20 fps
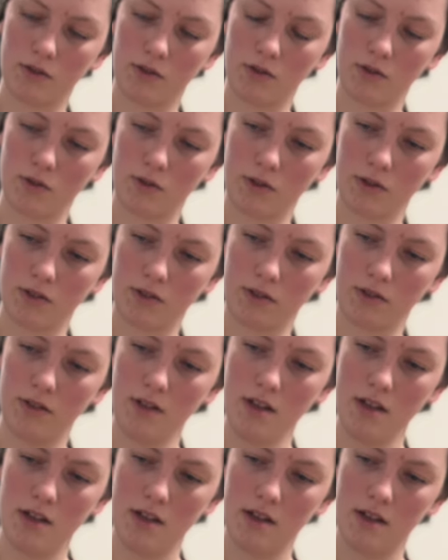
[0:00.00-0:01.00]
dorsal
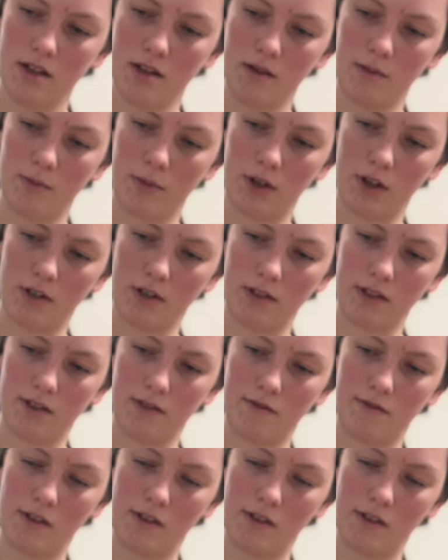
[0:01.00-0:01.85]
part of